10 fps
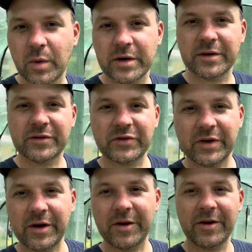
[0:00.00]
I wanted to
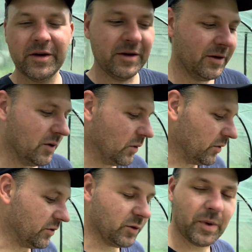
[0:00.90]
share
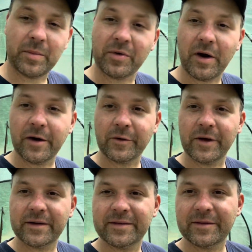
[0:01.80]
with you my
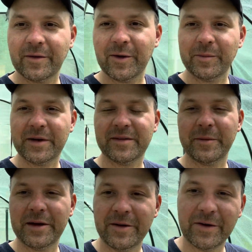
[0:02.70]
progress on my
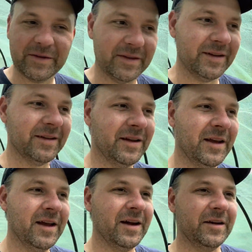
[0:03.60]
tomatoes. And
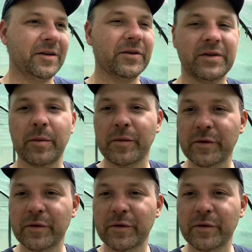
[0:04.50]
I know some of